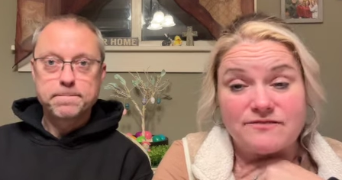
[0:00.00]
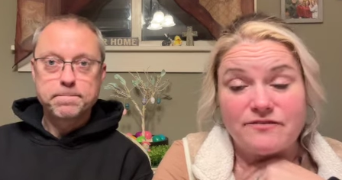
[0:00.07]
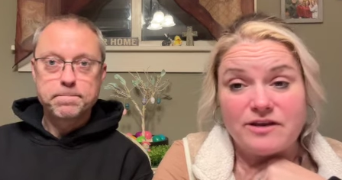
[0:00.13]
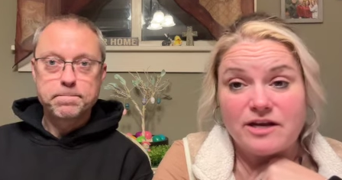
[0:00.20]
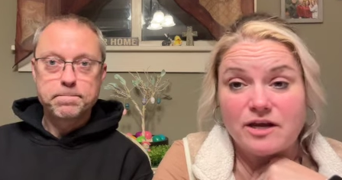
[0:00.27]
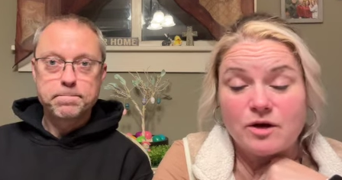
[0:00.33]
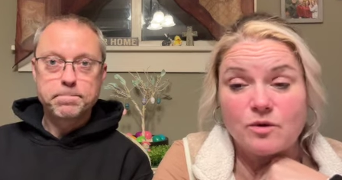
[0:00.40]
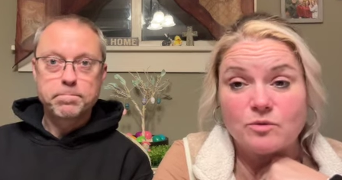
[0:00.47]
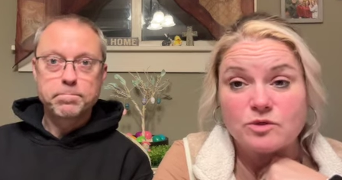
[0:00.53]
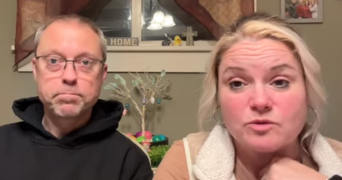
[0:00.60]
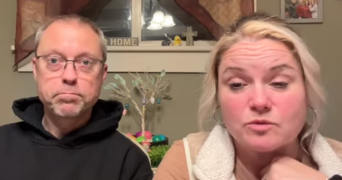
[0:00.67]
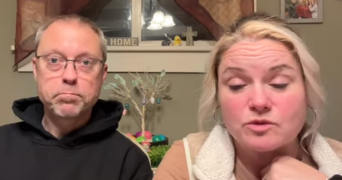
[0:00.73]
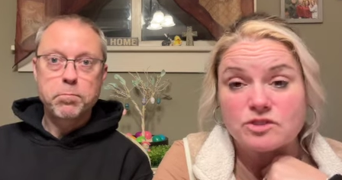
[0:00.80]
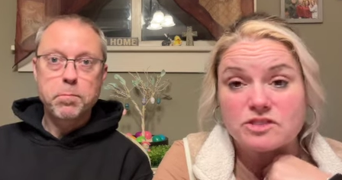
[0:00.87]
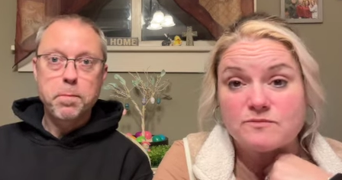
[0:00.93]
Speaker 1: video, which
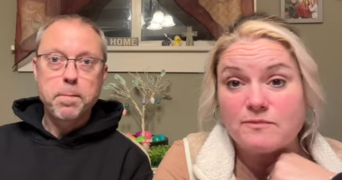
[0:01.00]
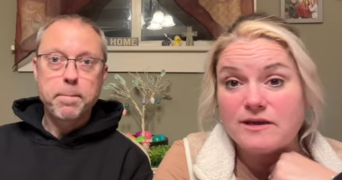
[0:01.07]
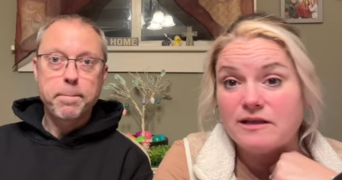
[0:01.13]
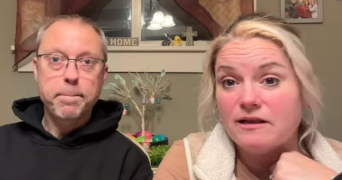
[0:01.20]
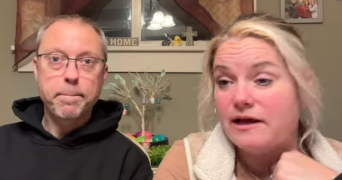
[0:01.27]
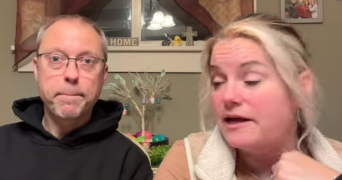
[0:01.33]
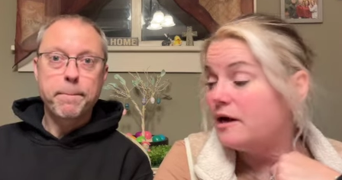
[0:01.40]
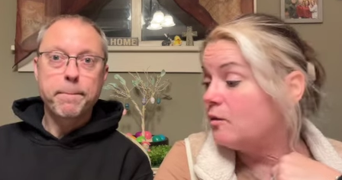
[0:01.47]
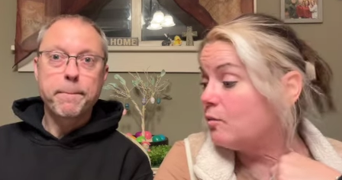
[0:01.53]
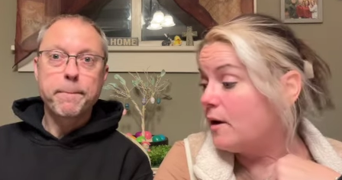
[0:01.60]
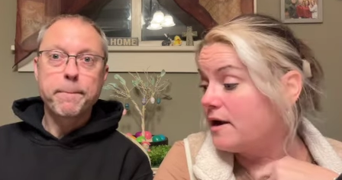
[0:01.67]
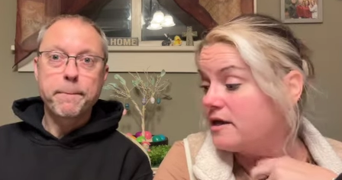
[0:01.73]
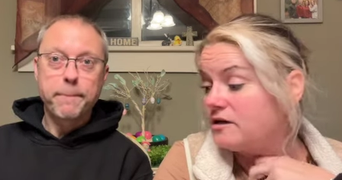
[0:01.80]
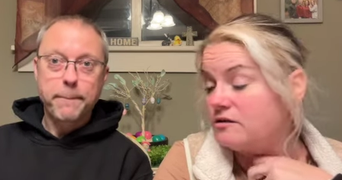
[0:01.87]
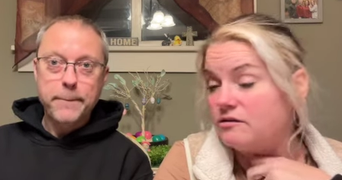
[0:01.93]
will just be like a
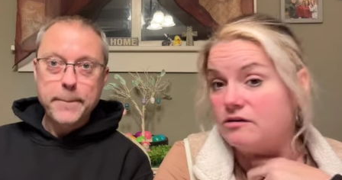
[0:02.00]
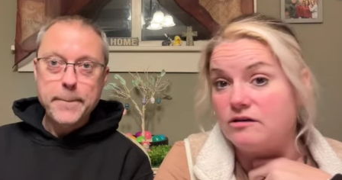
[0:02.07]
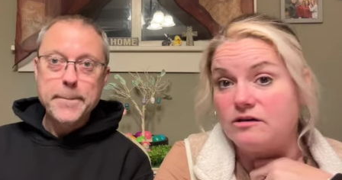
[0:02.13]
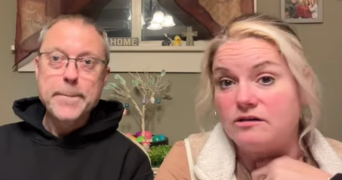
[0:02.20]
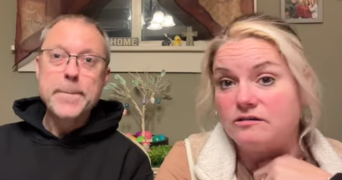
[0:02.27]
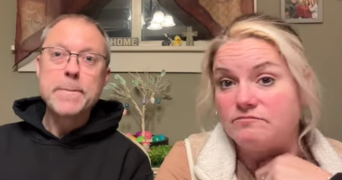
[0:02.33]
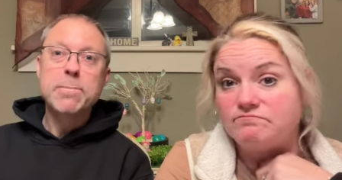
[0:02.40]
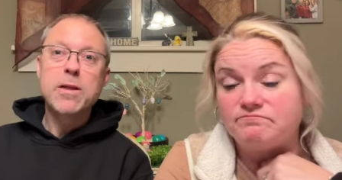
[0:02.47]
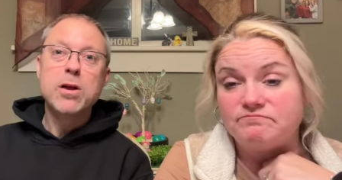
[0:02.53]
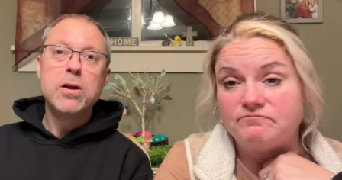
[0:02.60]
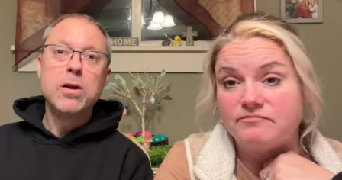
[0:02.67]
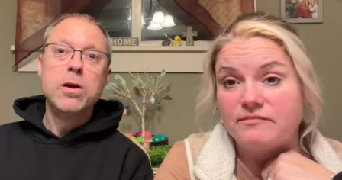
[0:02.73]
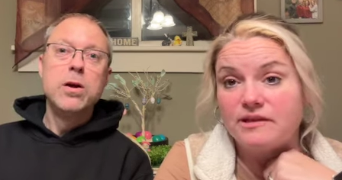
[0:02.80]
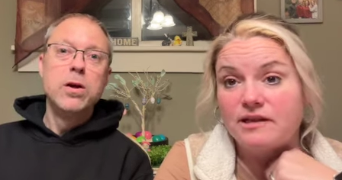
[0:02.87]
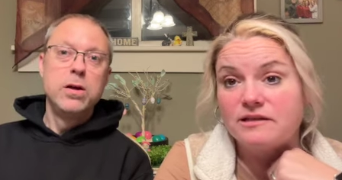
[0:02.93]
regular
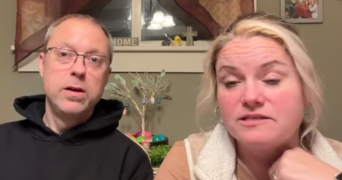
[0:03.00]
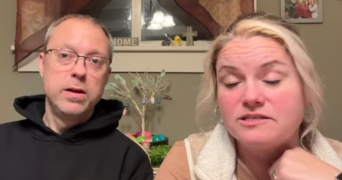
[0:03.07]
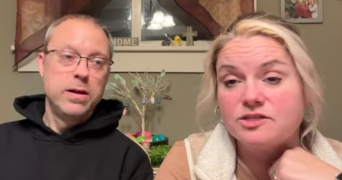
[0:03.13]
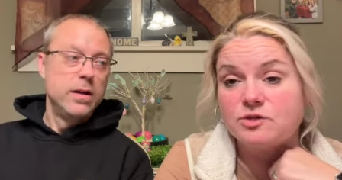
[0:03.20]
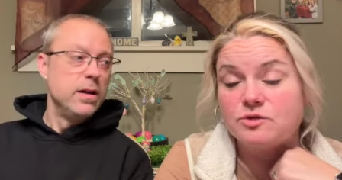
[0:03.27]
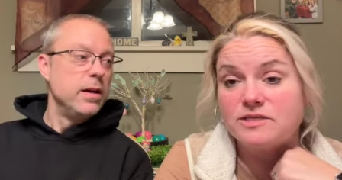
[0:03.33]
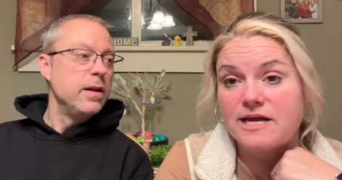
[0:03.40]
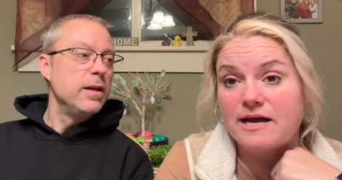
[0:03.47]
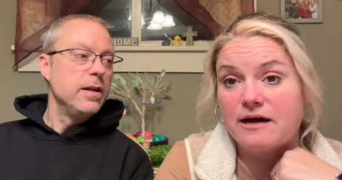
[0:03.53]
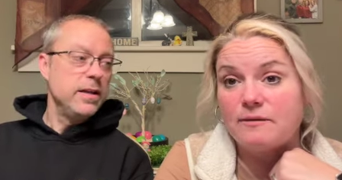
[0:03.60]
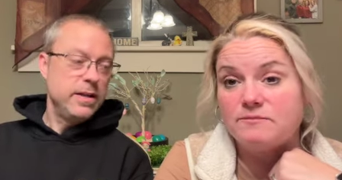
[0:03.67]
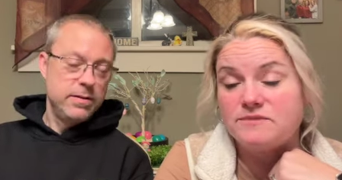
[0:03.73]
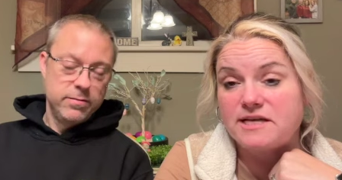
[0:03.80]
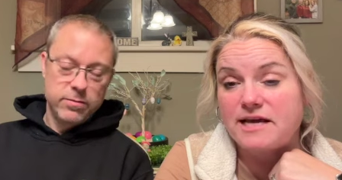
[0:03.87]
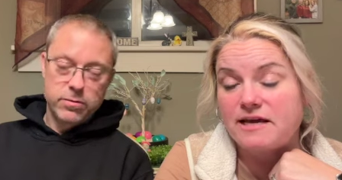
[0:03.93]
Tuesday
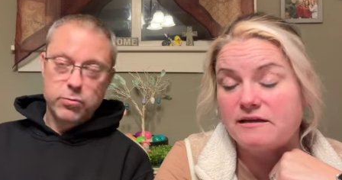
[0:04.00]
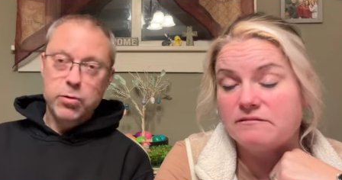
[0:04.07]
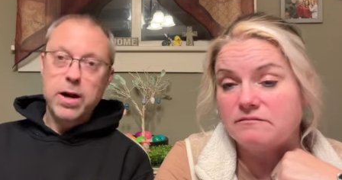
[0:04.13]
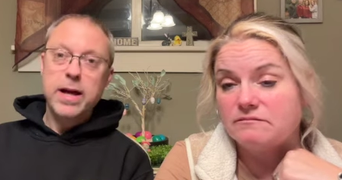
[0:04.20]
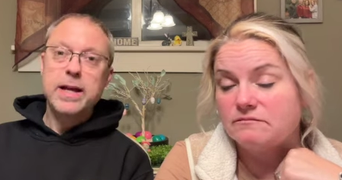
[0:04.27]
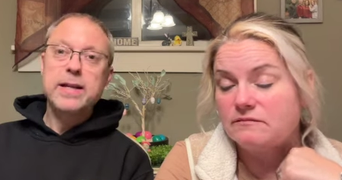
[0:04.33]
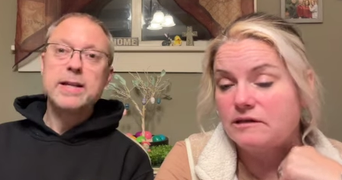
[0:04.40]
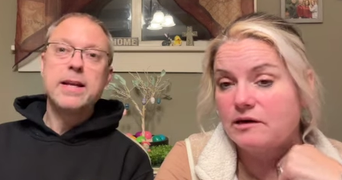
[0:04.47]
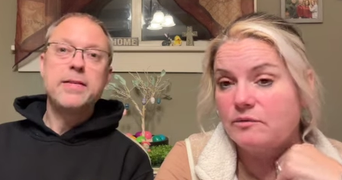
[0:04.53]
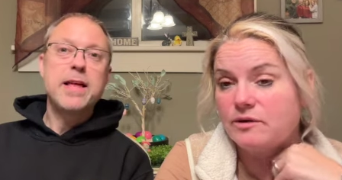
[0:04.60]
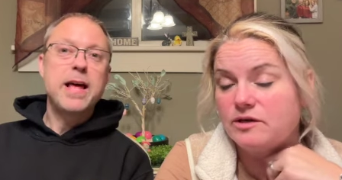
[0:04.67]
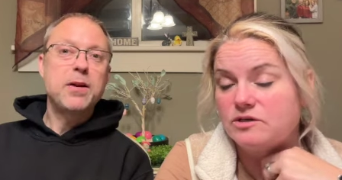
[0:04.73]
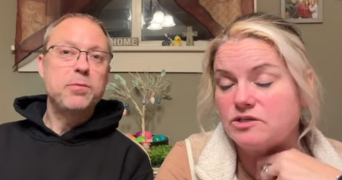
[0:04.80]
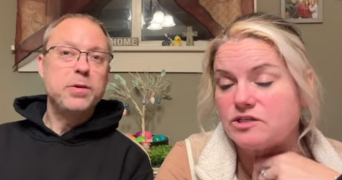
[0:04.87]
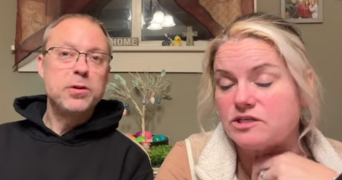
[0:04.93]
update. Right, that and
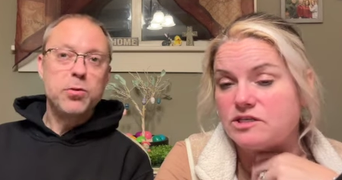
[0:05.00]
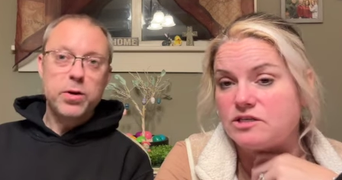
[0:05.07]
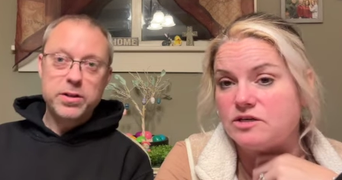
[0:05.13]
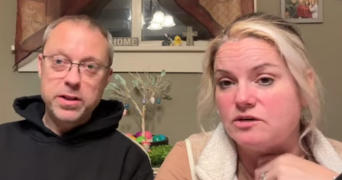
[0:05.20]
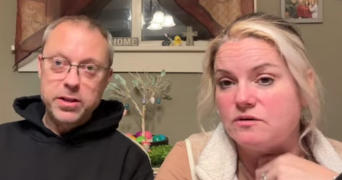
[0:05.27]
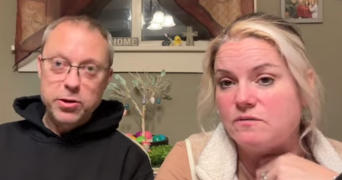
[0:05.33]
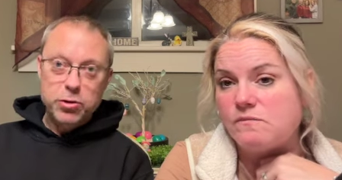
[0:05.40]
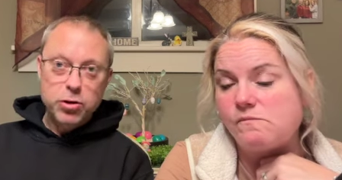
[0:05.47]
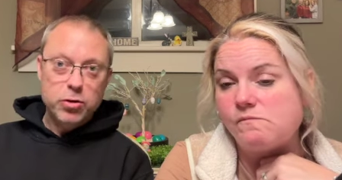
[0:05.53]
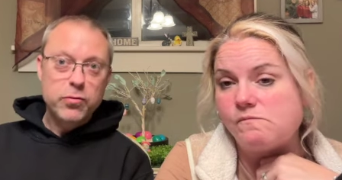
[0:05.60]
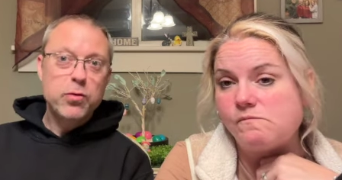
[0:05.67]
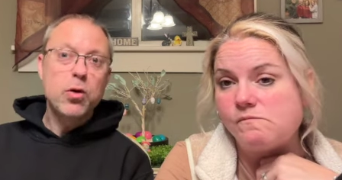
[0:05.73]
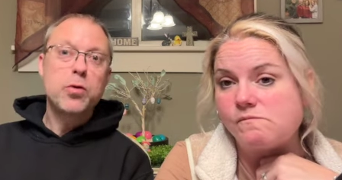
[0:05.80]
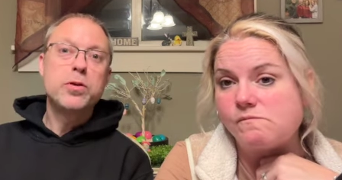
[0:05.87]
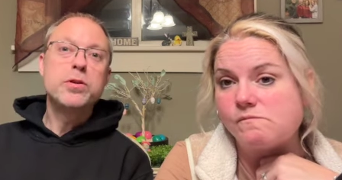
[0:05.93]
that'll be the one do. that you
Speaker 2: look
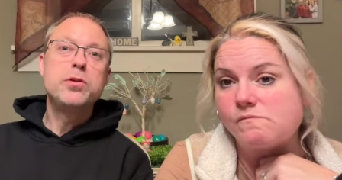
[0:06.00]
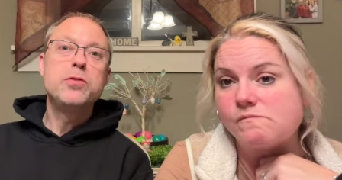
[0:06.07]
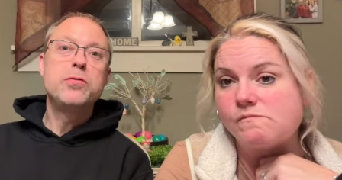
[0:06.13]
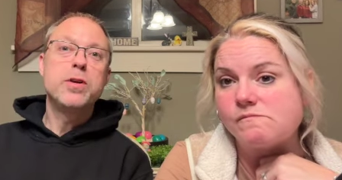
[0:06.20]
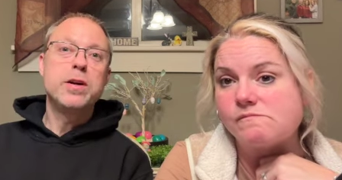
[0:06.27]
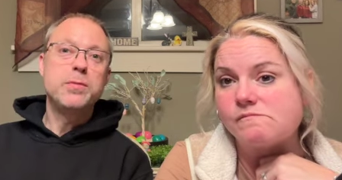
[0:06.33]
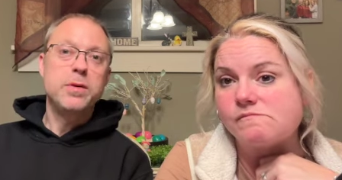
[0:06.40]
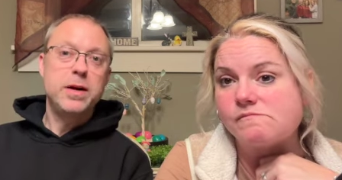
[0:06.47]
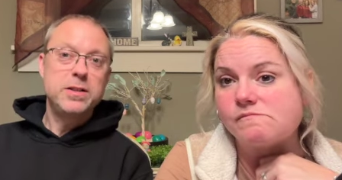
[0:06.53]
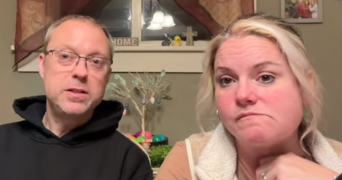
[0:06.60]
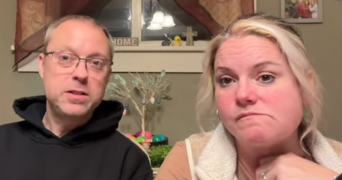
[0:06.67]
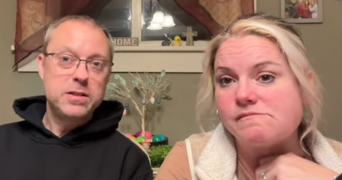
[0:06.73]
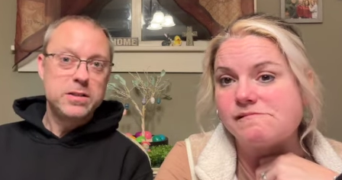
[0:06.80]
forward to very much.